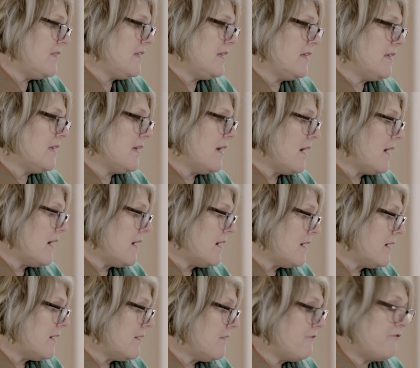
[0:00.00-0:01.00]
The
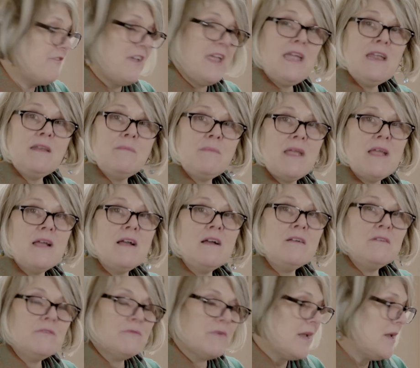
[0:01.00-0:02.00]
fan
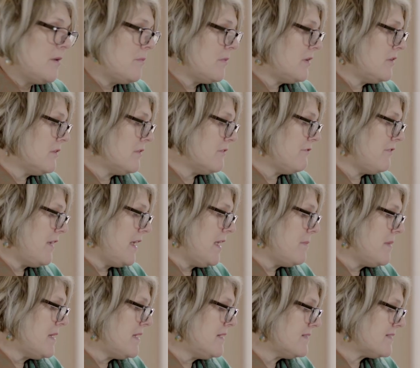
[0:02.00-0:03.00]
mail, right, when you're
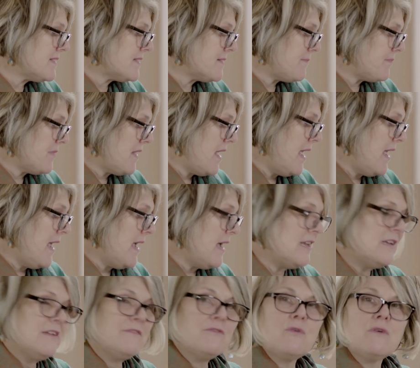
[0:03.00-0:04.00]
famous.
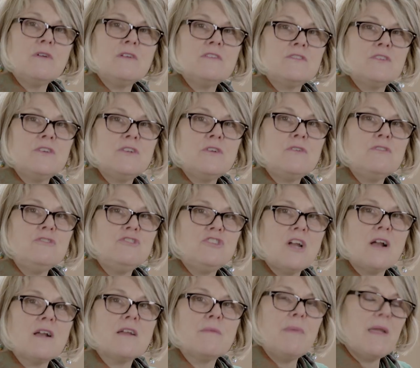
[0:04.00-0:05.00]
And of course, good old
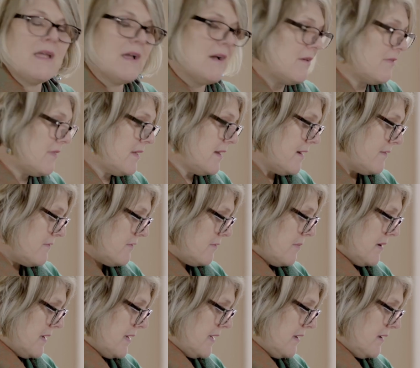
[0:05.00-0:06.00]
junk mail that
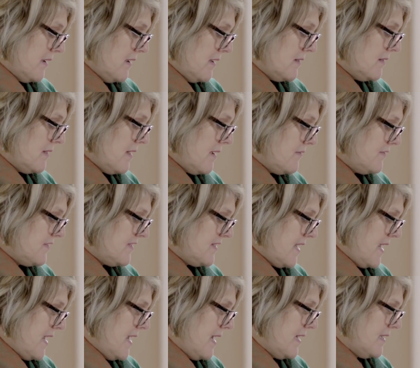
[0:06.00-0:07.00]
everybody loves to
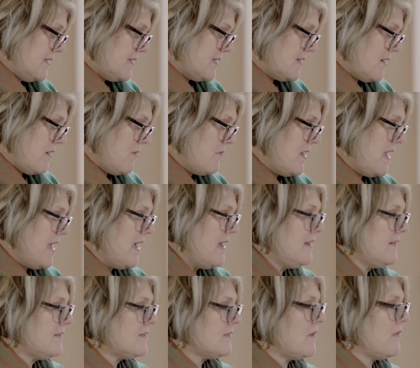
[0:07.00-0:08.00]
hate.
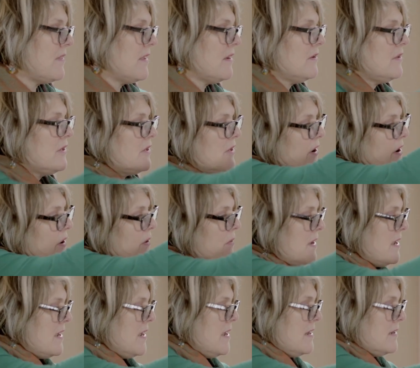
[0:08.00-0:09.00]
Okay, so there you go.
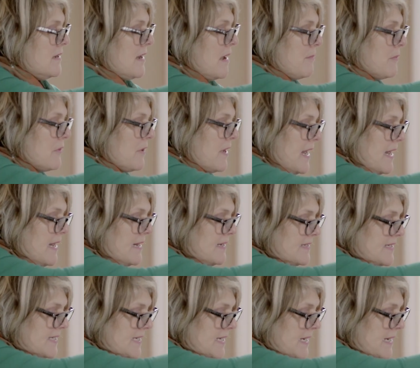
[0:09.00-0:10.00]
Number
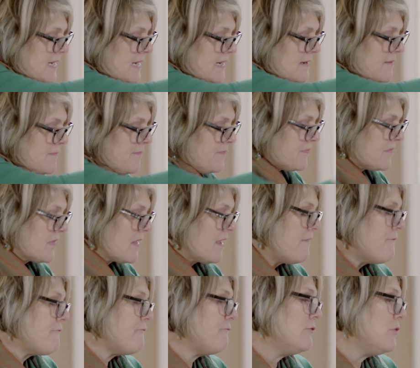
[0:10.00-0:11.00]
18,
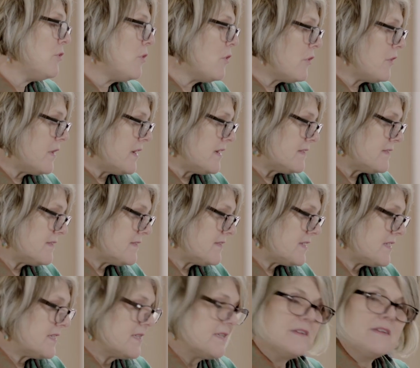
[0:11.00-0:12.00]

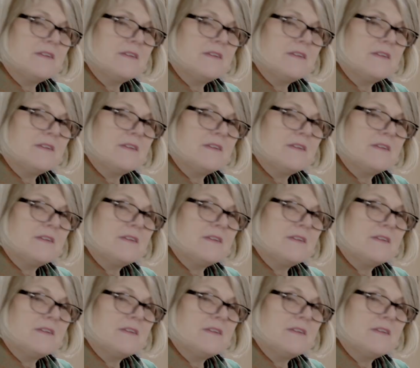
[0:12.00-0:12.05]
florist,